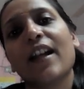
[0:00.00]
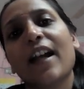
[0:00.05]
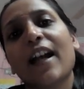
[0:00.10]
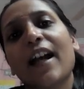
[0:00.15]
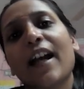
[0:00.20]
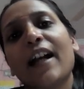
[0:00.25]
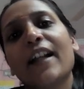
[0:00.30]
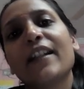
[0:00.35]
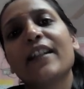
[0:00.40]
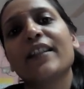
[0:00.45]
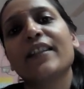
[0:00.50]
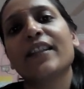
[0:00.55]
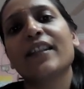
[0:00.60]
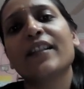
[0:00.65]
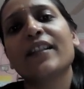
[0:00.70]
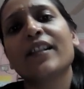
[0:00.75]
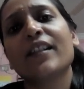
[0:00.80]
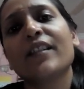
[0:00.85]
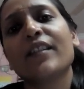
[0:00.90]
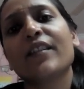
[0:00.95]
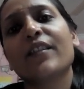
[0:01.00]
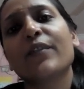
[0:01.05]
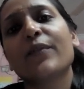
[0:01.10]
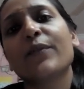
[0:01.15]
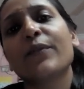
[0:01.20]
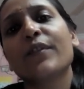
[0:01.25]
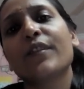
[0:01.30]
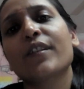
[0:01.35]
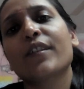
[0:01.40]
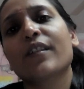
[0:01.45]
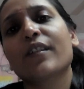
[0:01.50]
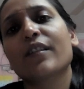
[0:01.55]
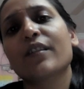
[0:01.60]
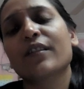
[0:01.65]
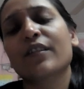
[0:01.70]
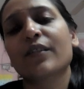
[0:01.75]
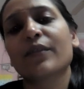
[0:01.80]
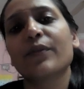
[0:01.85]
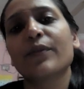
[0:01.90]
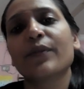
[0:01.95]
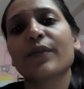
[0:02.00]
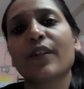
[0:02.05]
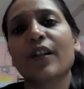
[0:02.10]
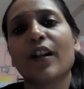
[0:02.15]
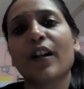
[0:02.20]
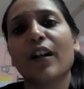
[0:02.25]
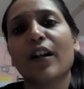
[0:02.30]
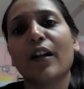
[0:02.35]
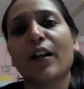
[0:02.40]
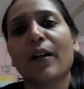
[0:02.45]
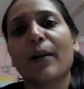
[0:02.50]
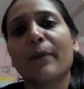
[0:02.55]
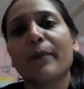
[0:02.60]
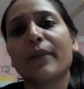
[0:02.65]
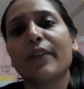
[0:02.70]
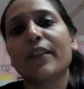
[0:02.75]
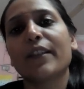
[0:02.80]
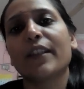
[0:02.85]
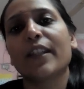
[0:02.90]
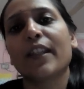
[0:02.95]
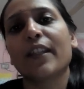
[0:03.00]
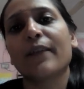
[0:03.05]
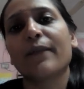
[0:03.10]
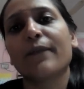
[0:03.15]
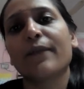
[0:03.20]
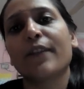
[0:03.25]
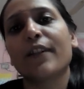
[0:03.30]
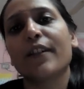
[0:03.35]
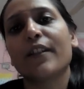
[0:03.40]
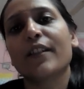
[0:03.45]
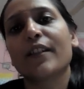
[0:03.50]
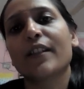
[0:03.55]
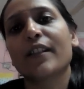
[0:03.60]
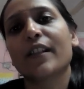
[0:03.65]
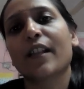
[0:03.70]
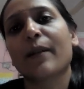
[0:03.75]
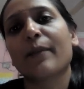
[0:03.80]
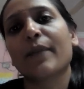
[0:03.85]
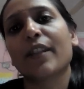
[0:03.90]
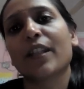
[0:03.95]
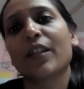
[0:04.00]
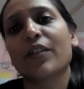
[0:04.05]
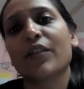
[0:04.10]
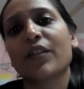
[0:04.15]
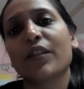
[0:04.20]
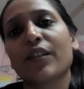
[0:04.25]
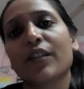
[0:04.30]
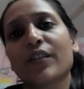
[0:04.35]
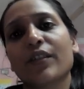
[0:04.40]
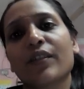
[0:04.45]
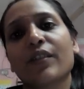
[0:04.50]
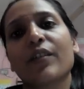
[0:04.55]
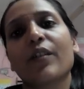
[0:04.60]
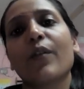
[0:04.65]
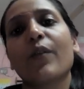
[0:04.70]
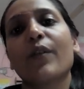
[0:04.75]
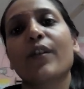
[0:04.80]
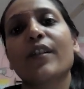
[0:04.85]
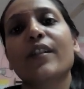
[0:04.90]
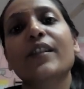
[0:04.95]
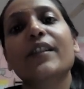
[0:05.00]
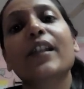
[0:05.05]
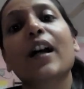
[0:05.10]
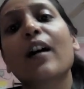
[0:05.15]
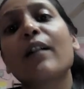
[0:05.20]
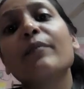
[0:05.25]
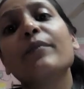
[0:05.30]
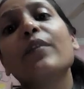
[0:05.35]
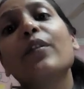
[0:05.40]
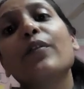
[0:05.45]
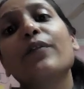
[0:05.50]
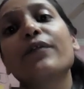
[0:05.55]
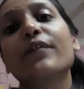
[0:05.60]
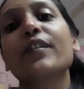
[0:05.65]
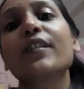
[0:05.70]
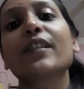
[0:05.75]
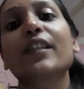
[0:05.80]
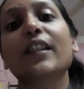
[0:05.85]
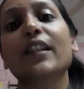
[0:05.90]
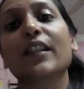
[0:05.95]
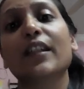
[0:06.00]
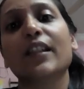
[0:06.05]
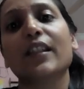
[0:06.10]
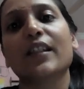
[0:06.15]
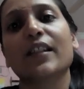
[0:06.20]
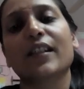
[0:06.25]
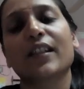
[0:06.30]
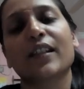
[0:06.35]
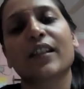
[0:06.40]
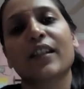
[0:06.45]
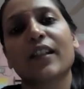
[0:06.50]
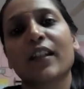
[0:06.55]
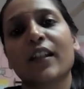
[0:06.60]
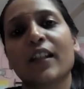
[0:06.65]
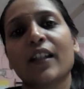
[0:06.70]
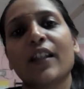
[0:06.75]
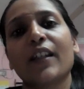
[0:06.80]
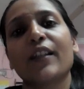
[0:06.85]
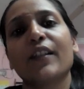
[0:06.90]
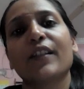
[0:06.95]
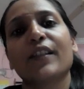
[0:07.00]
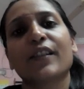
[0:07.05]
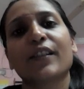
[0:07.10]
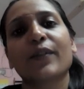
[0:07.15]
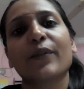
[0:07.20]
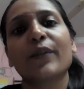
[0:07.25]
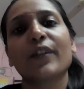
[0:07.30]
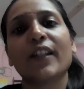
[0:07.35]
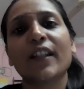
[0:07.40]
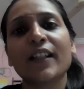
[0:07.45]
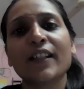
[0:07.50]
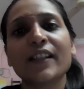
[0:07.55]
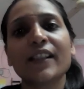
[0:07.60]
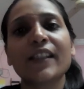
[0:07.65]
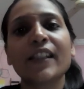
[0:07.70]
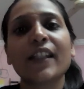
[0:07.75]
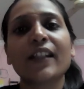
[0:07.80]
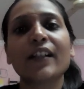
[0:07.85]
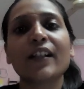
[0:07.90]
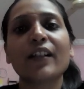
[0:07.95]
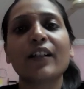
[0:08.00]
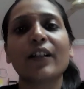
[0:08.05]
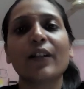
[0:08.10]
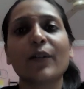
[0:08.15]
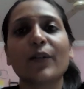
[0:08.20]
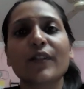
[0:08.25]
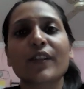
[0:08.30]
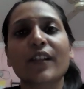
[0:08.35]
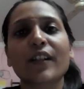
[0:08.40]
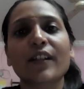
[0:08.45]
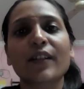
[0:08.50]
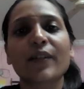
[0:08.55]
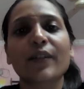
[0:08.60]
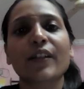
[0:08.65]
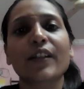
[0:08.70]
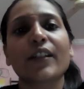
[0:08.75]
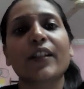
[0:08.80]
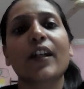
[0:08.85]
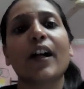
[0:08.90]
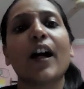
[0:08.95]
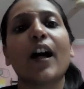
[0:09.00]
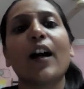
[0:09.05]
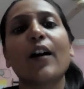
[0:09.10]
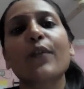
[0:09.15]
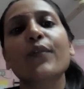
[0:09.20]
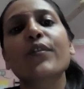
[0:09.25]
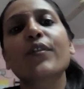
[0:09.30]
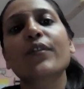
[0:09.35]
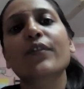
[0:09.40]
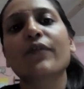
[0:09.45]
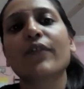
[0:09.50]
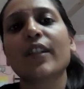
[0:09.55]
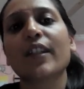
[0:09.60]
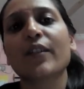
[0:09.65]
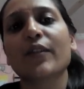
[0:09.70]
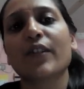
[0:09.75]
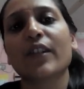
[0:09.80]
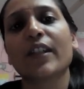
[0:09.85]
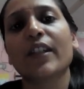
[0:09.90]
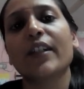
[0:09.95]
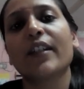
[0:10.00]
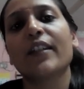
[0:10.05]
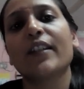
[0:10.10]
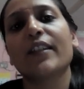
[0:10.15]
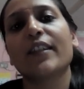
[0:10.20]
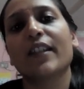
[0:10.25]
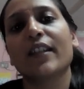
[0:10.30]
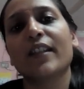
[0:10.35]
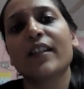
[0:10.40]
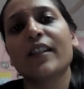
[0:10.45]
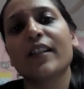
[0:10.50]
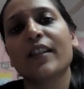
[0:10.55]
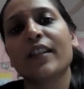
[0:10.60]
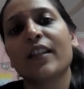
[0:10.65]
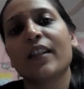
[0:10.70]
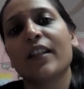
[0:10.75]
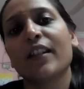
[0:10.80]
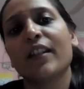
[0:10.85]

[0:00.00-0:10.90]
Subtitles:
and this is used to give summation or sum of a series. So let's take a closer look at how should we read this.